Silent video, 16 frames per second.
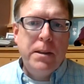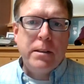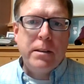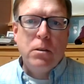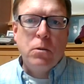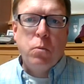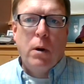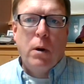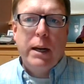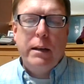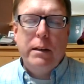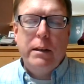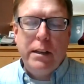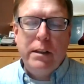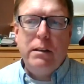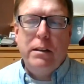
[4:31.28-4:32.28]
this is
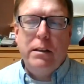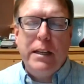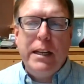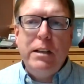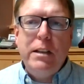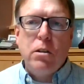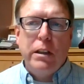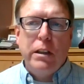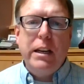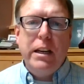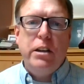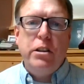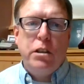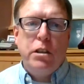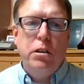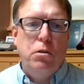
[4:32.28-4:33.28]
what these are the
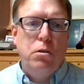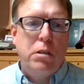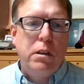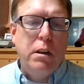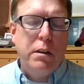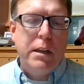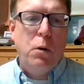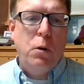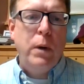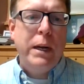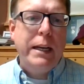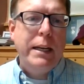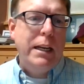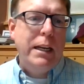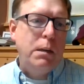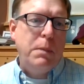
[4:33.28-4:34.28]
issues that
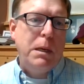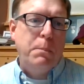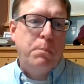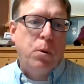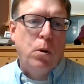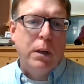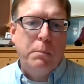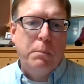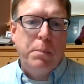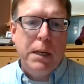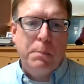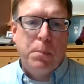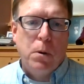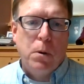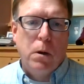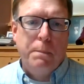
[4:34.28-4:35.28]
we need to be pulling
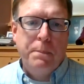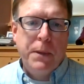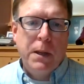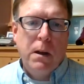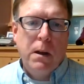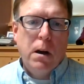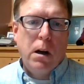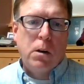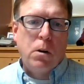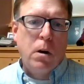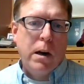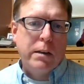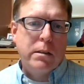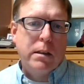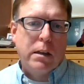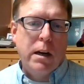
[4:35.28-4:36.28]
people
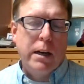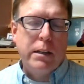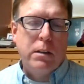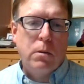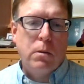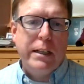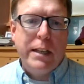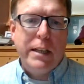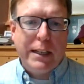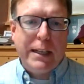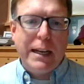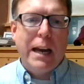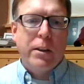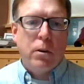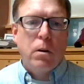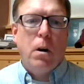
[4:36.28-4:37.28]
across the country
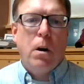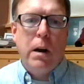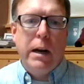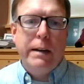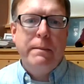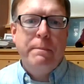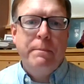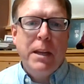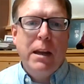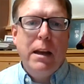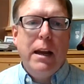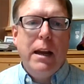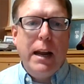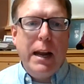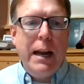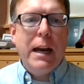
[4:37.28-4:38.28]
together on,
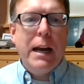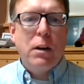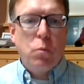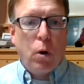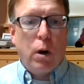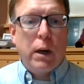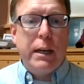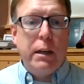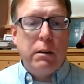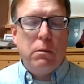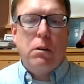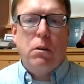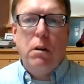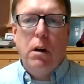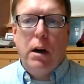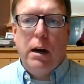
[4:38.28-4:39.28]
and working
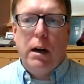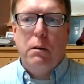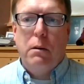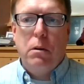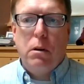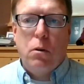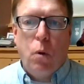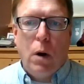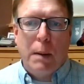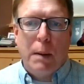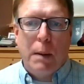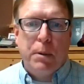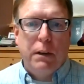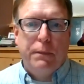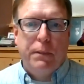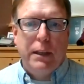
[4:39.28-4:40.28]

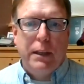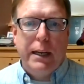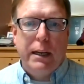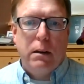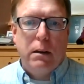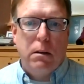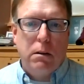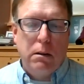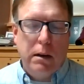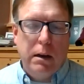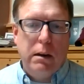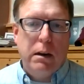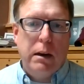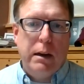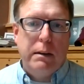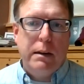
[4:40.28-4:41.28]
cooperatively
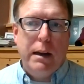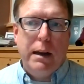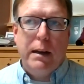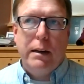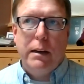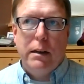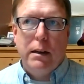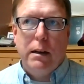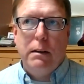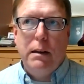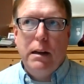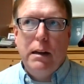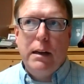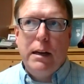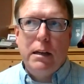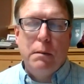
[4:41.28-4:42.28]
and in a
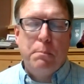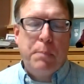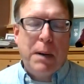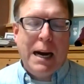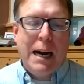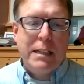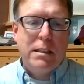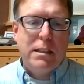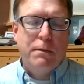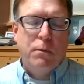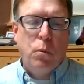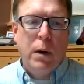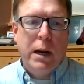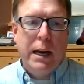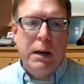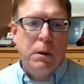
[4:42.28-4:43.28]
positive
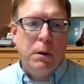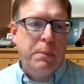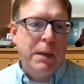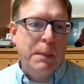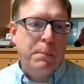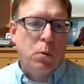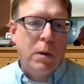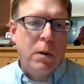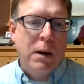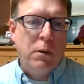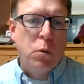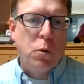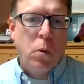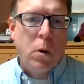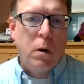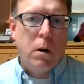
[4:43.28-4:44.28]
way with people around
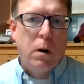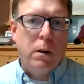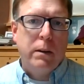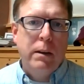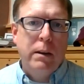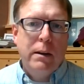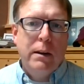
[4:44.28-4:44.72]
the world.